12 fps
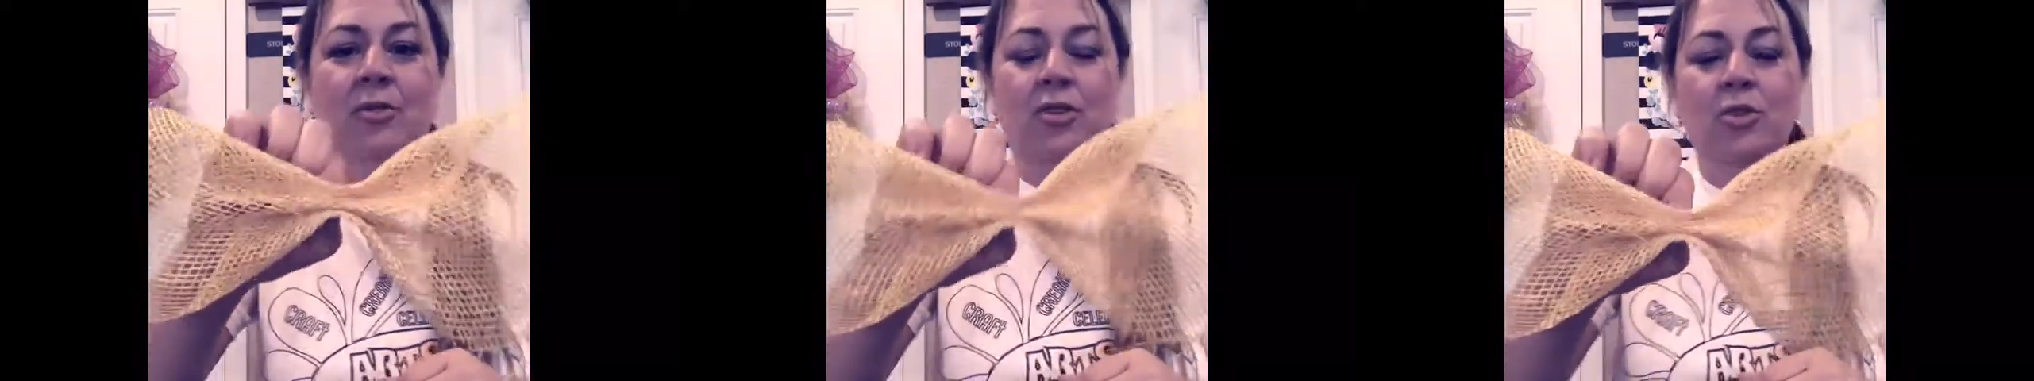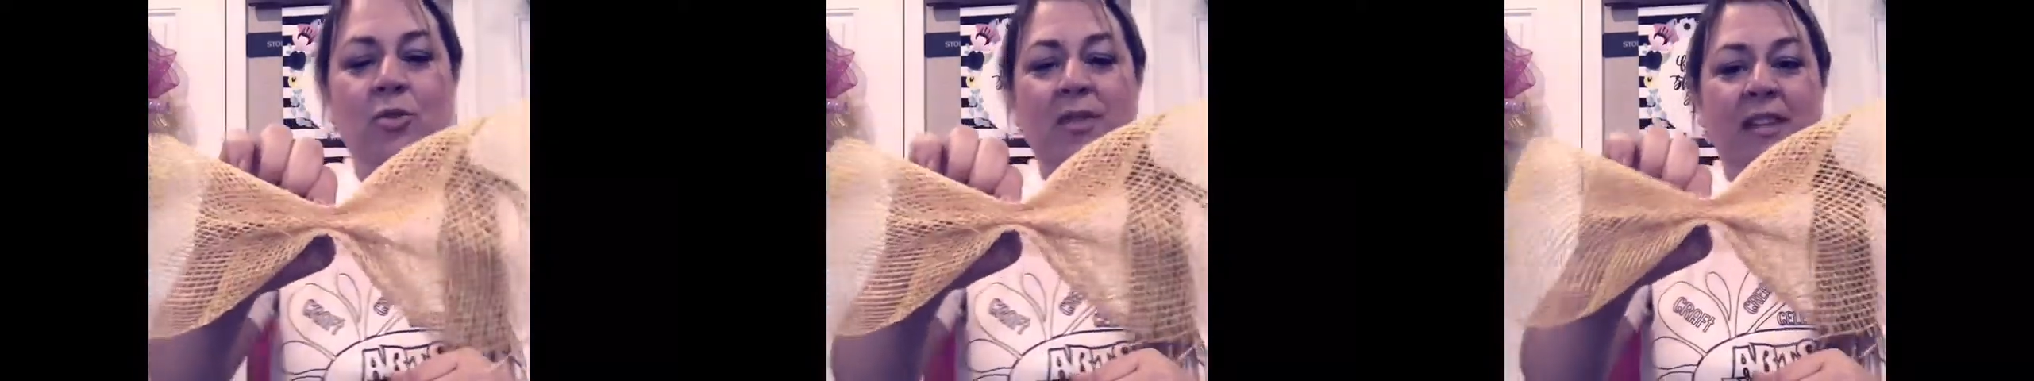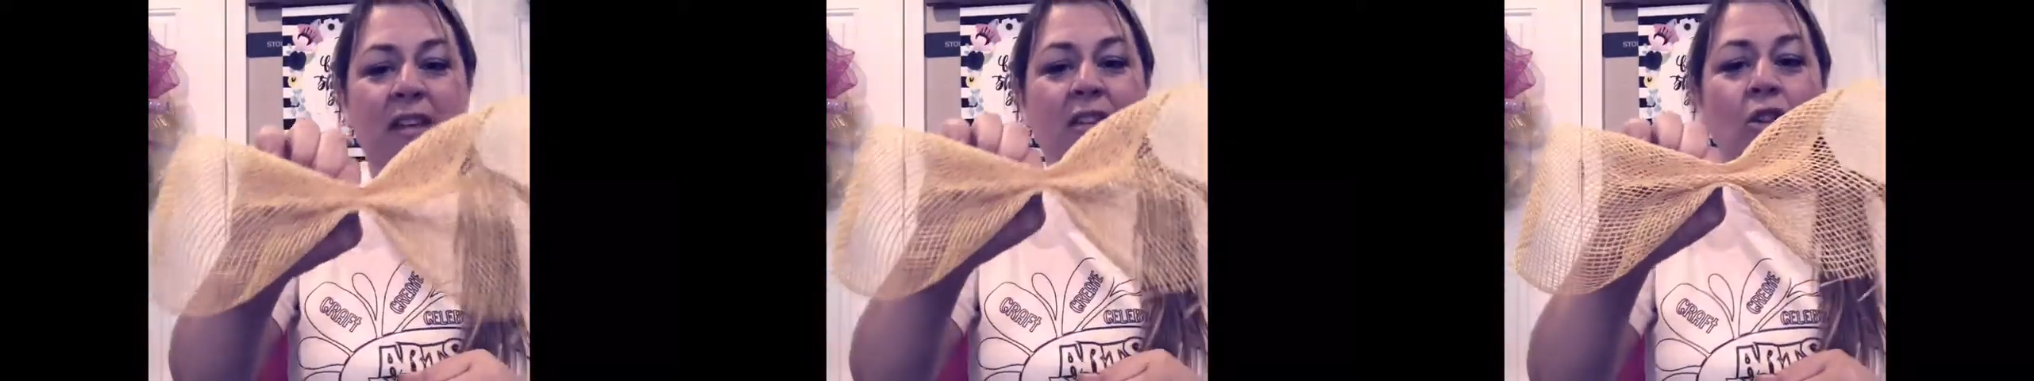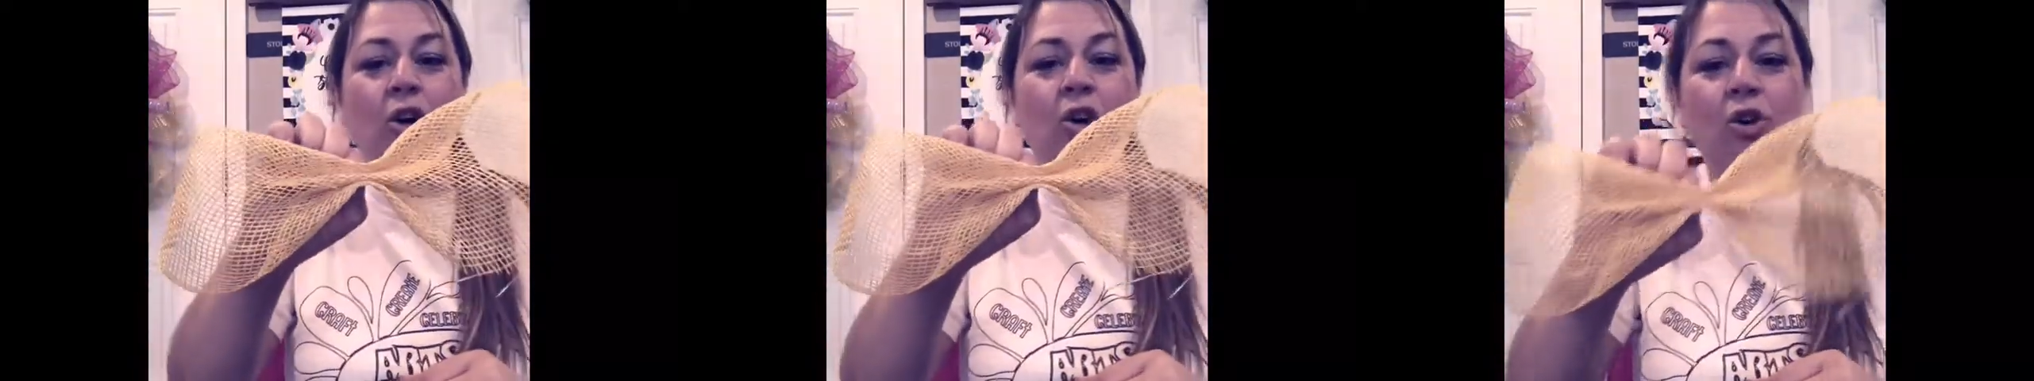using
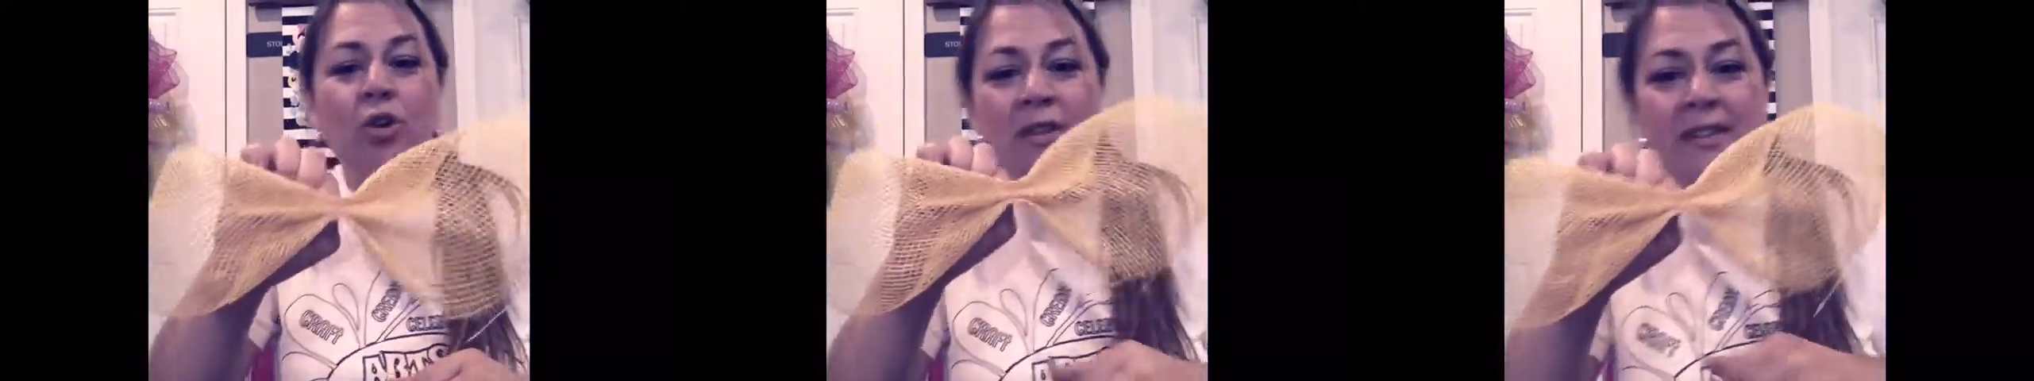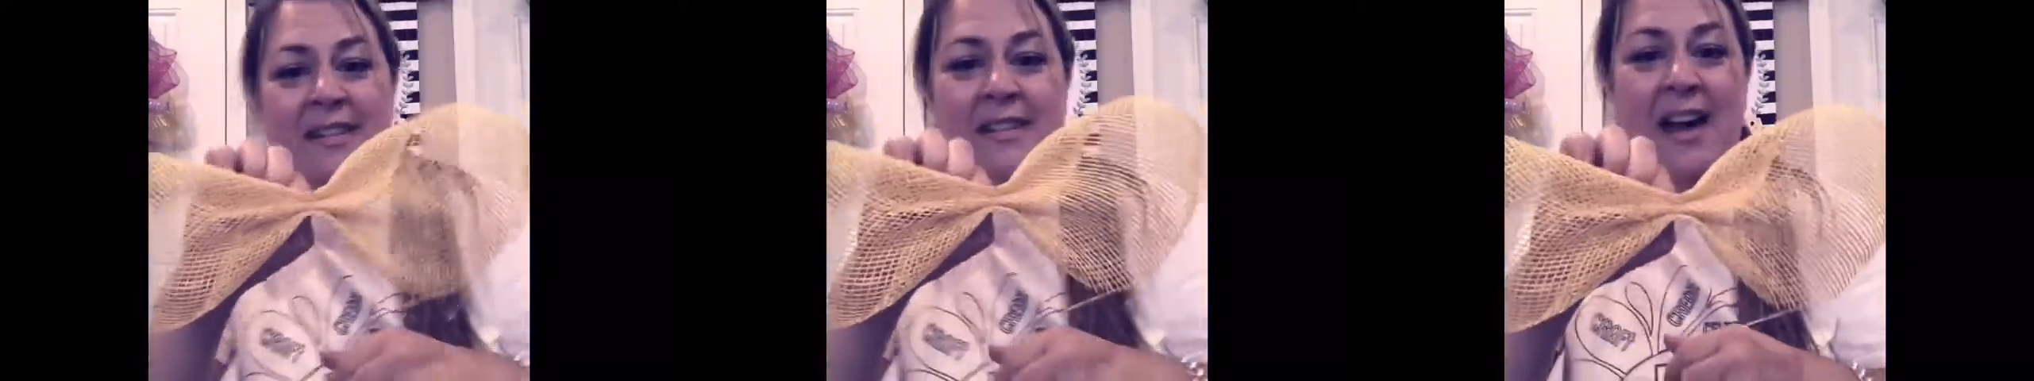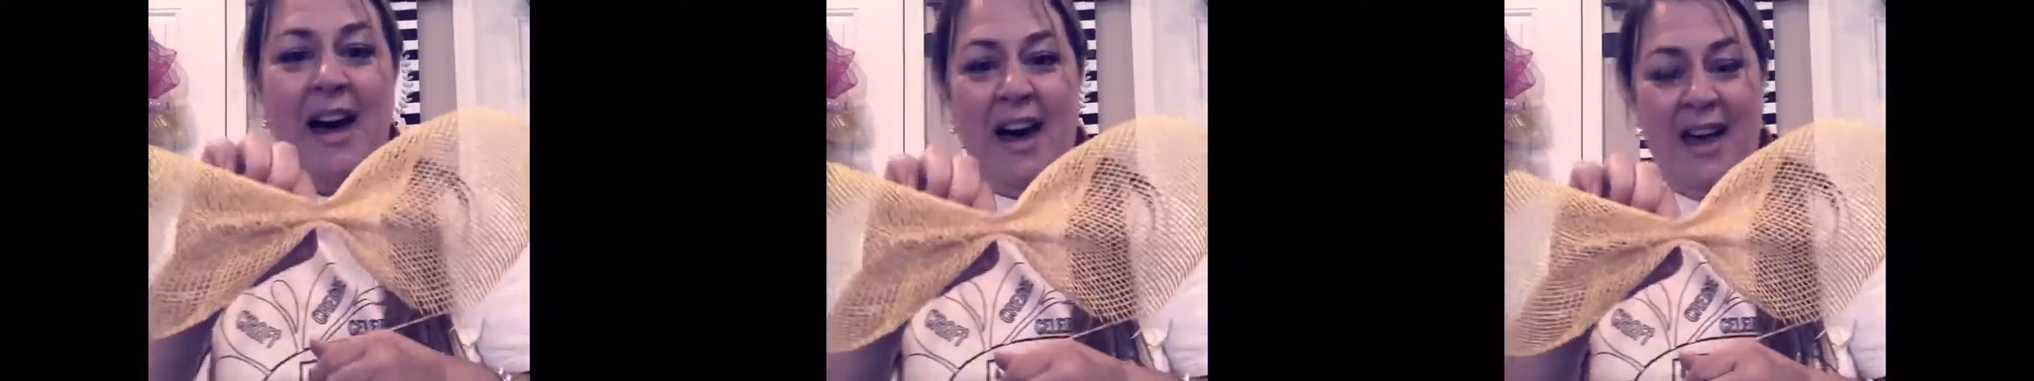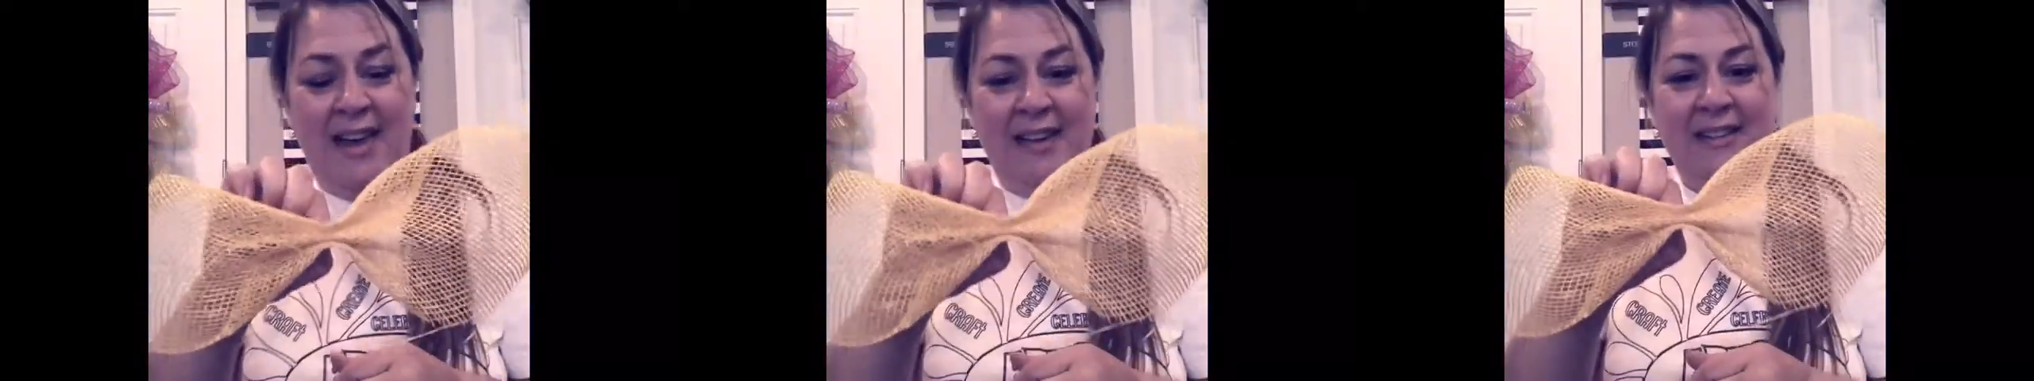the good
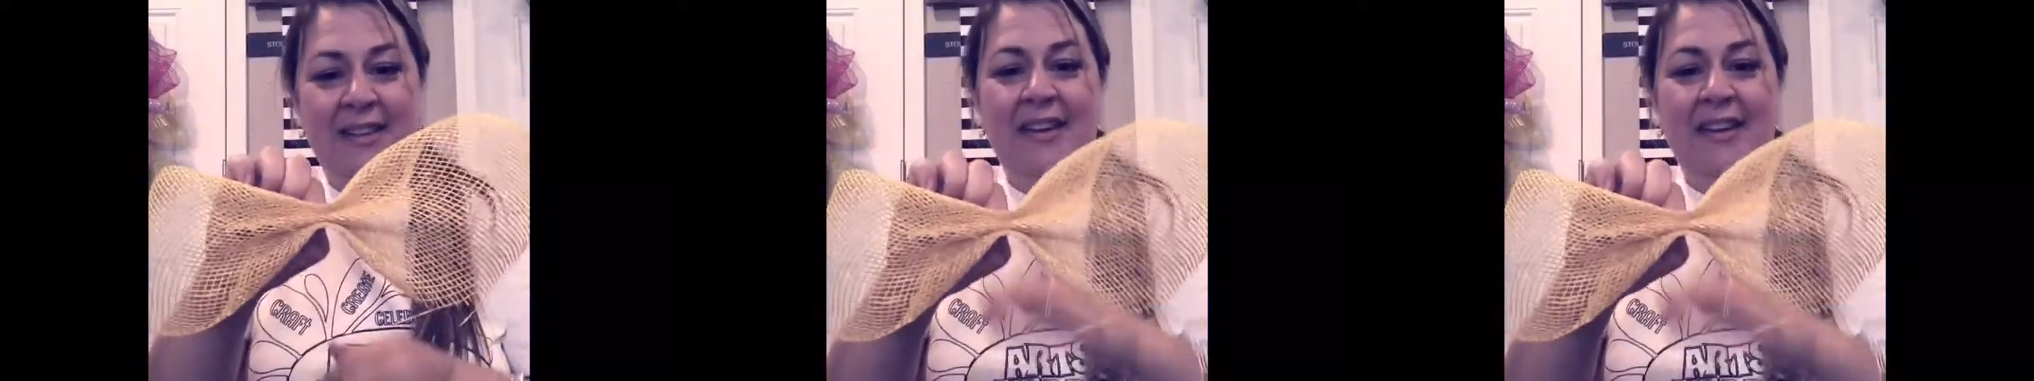side